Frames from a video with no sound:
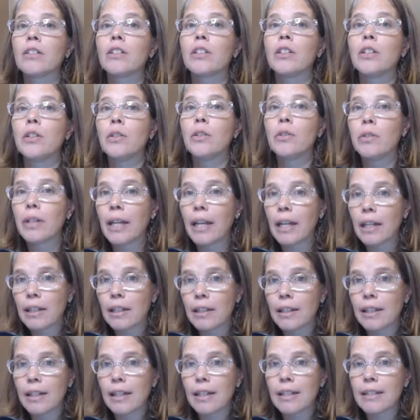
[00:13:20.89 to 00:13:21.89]
Google
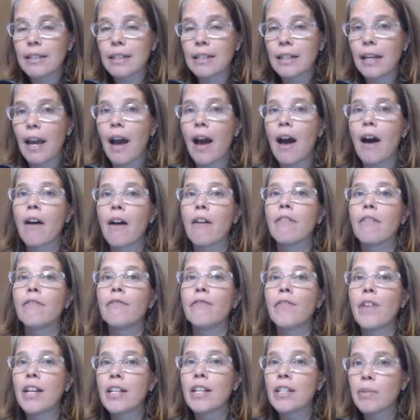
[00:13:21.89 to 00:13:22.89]
Analytics account,
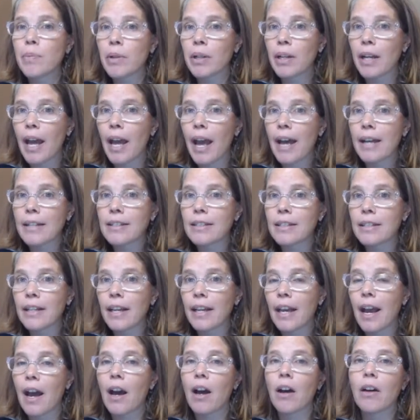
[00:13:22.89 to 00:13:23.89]
Facebook Ads
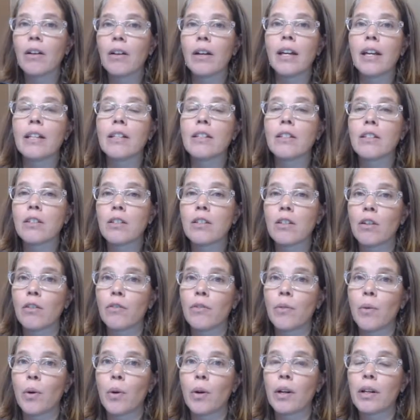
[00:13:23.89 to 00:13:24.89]
account, and so
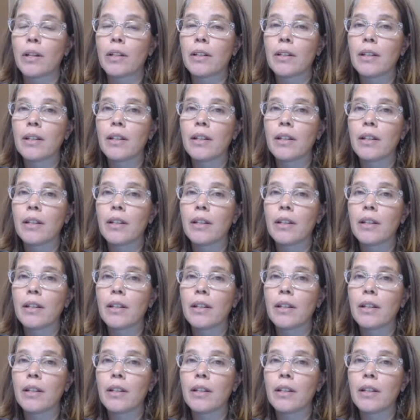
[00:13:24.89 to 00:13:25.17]
forth.